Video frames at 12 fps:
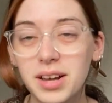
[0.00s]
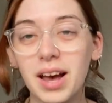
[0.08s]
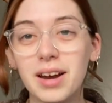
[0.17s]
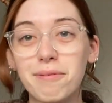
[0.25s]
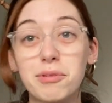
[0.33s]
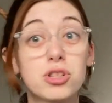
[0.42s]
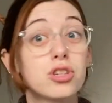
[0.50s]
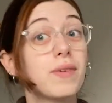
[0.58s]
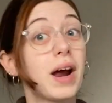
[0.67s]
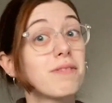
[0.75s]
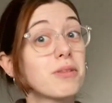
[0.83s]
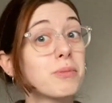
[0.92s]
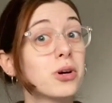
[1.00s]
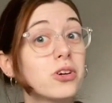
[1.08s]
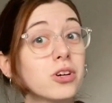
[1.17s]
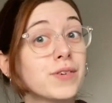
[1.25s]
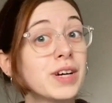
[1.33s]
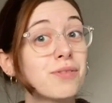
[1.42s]
And if you survive the
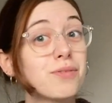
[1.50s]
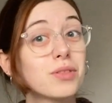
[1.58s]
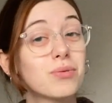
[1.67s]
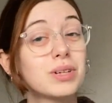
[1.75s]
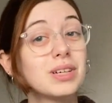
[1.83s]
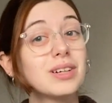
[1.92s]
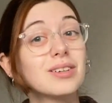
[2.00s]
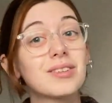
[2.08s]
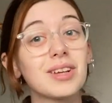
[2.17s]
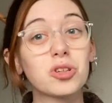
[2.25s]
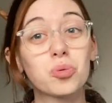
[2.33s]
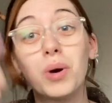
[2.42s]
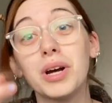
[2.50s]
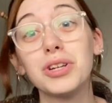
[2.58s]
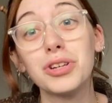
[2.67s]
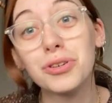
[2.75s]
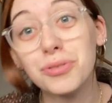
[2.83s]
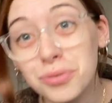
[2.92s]
murder arena for 3 years, guess what?
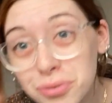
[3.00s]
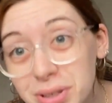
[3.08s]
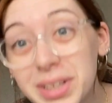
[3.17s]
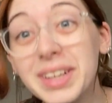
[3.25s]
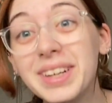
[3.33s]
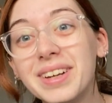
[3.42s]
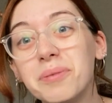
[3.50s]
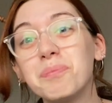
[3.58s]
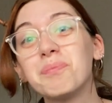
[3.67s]
You're free.